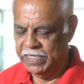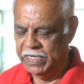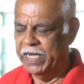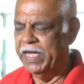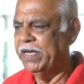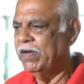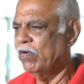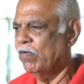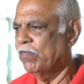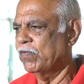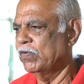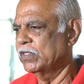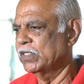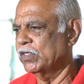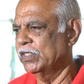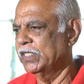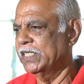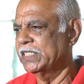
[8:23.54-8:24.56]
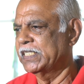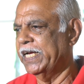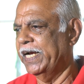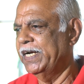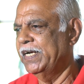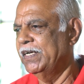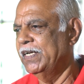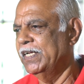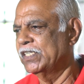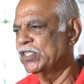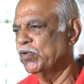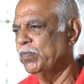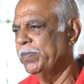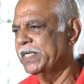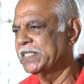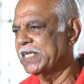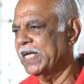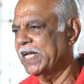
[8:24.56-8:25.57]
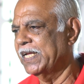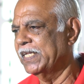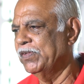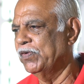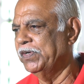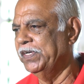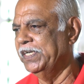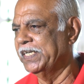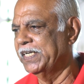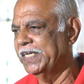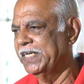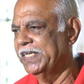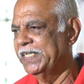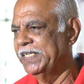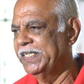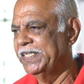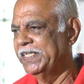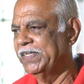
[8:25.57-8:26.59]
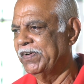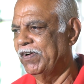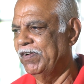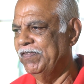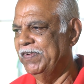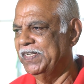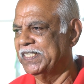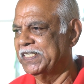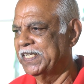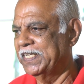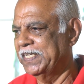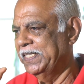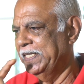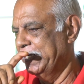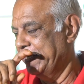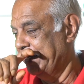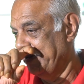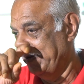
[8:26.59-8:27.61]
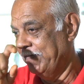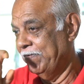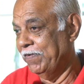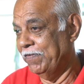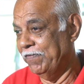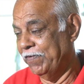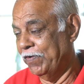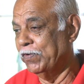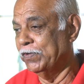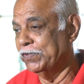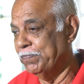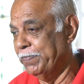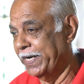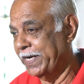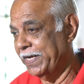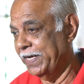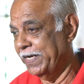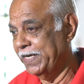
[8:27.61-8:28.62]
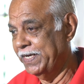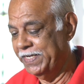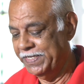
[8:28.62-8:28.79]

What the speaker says: And of course on the side there should be a salad on it, always, that goes better.